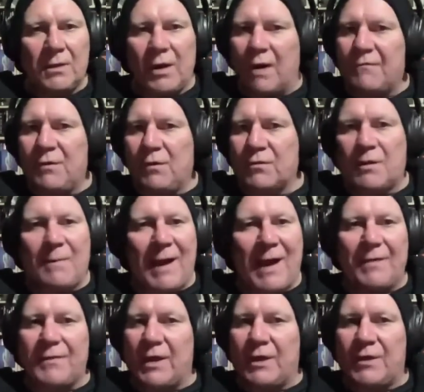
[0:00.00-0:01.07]
I've talked
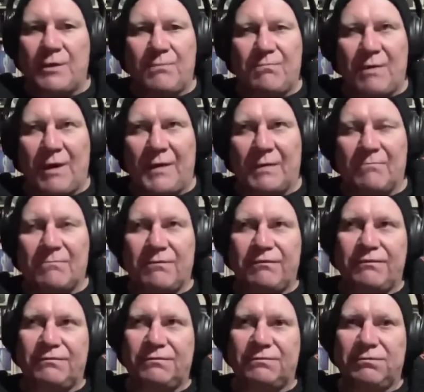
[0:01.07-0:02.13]
about this, I think,
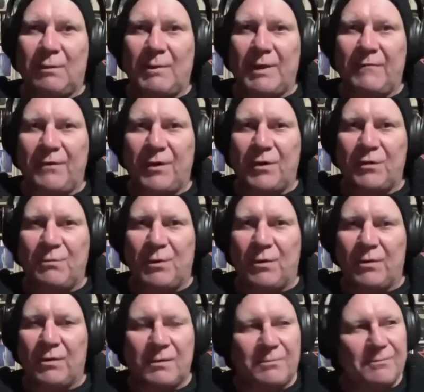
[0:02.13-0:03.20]
probably first
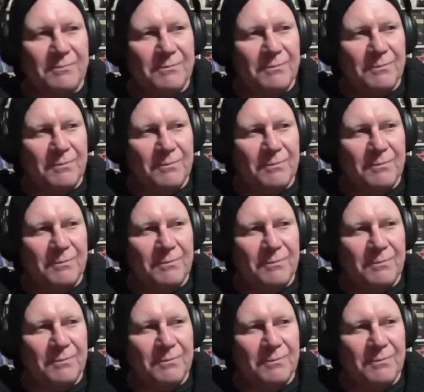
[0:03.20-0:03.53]
book,